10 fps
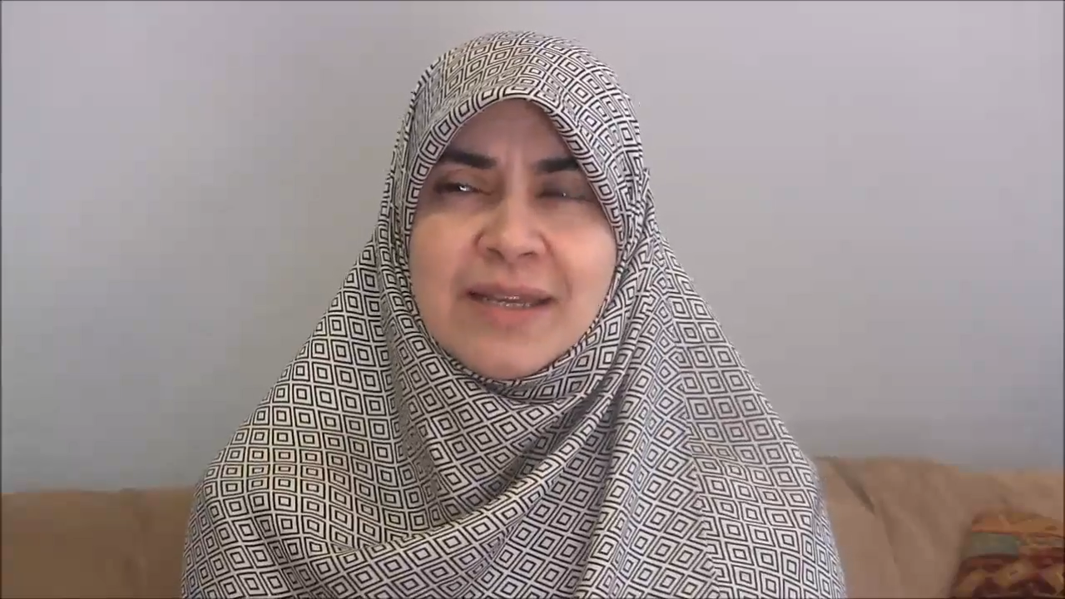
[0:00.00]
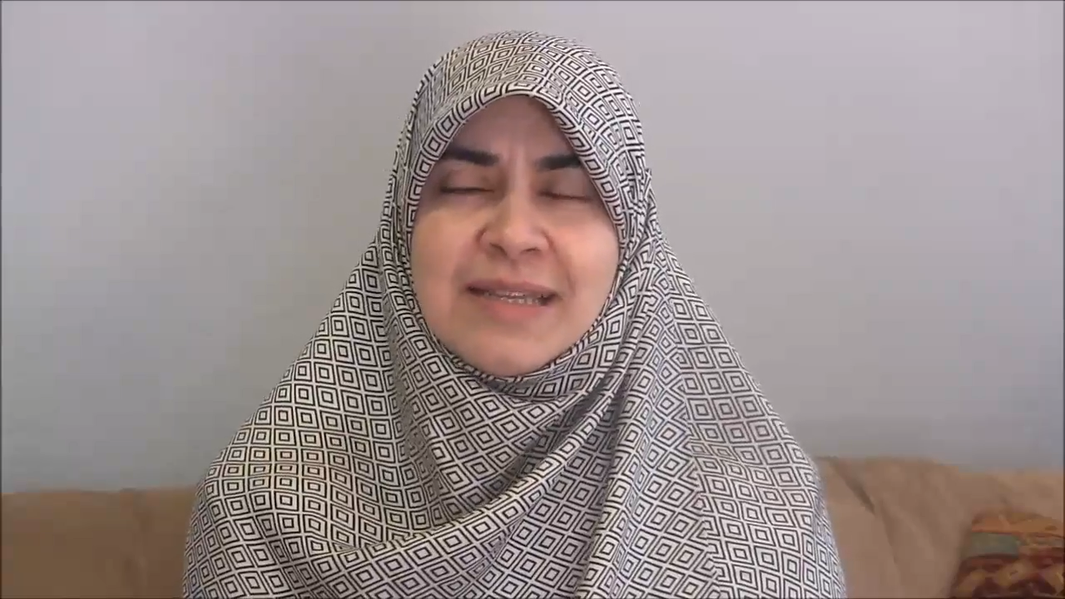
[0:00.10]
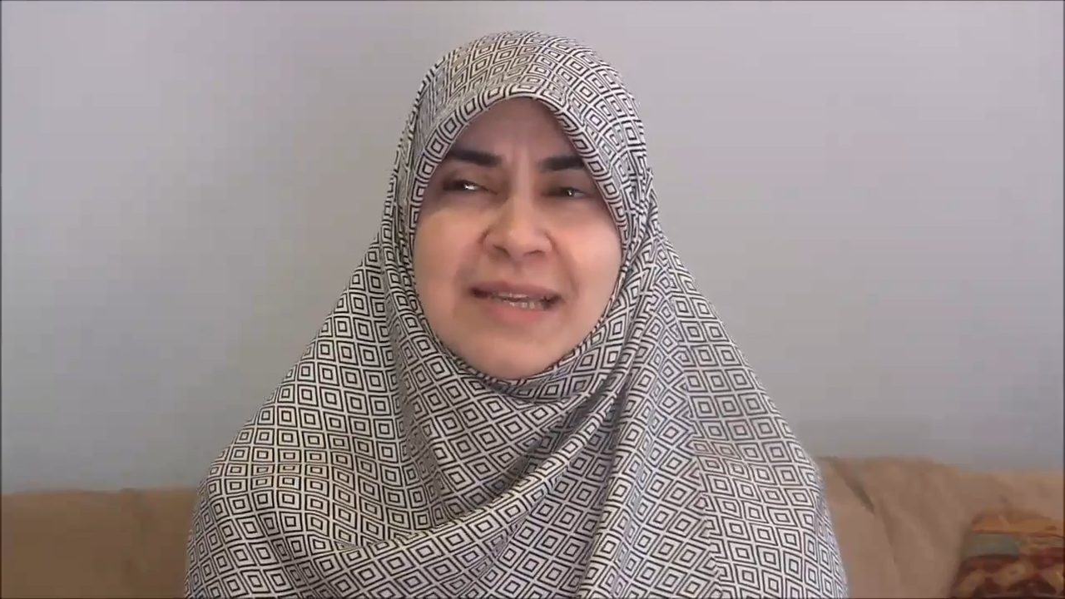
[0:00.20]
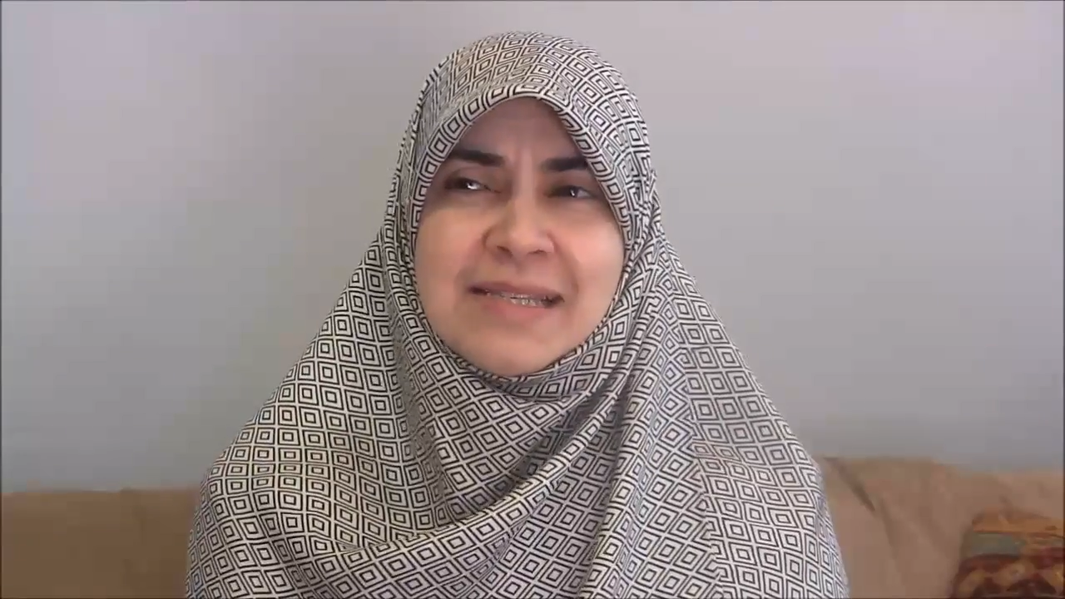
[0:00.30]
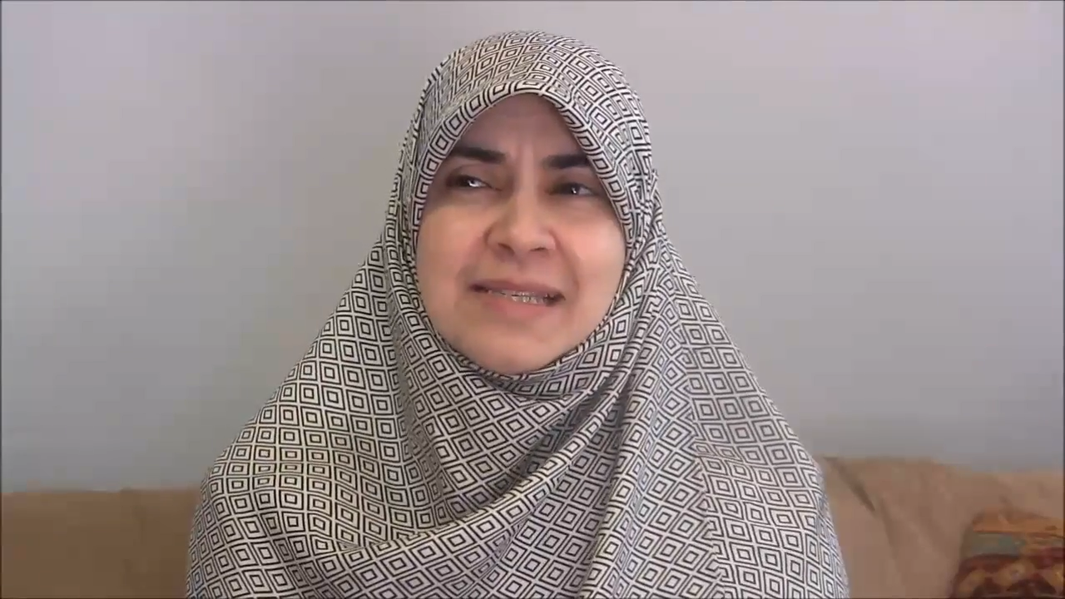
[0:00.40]

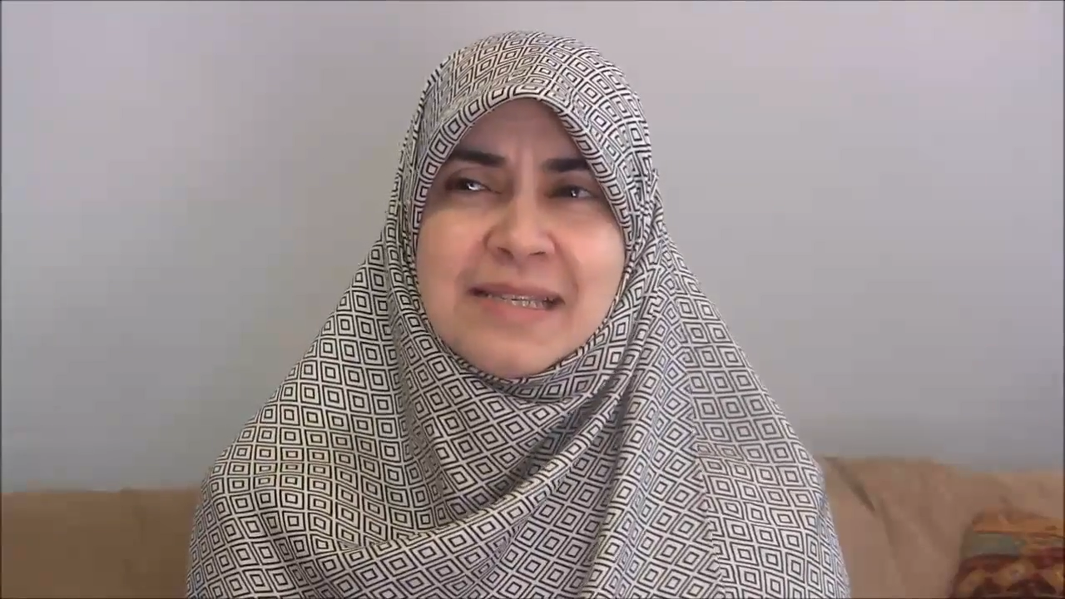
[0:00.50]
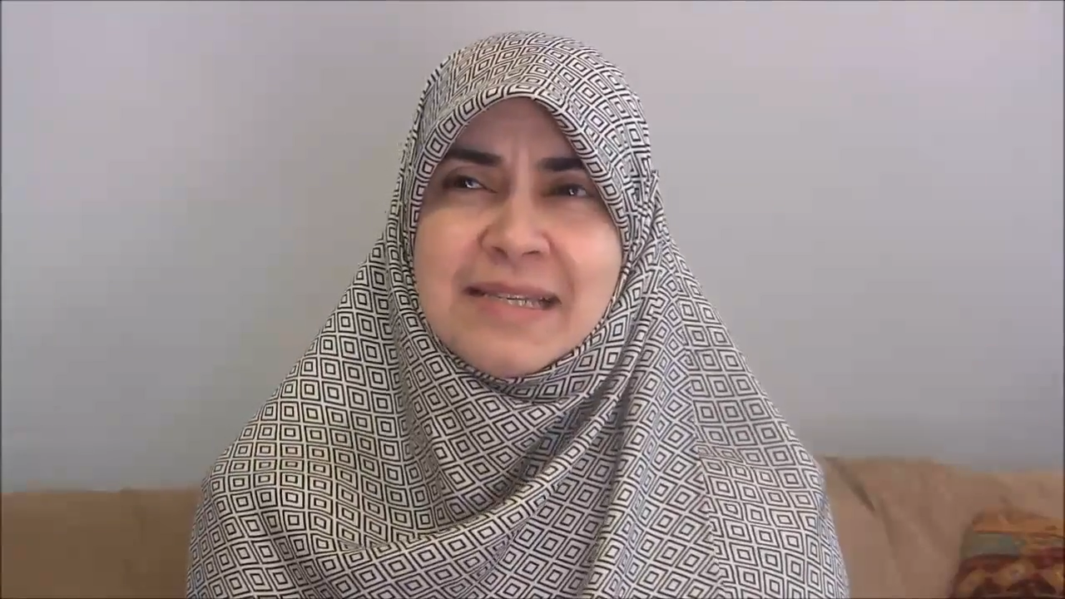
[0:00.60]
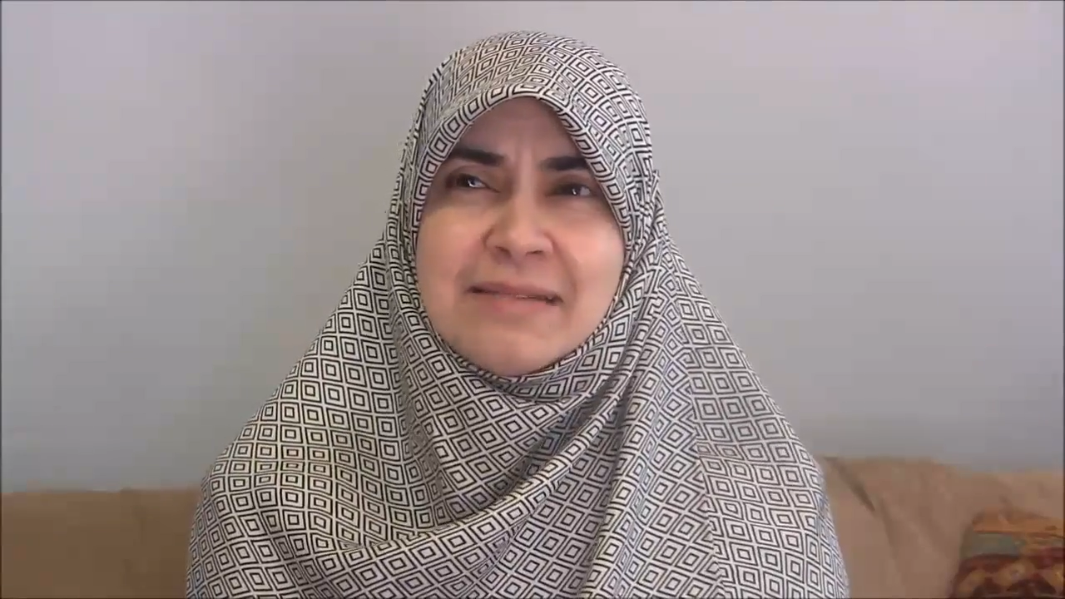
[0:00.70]
it is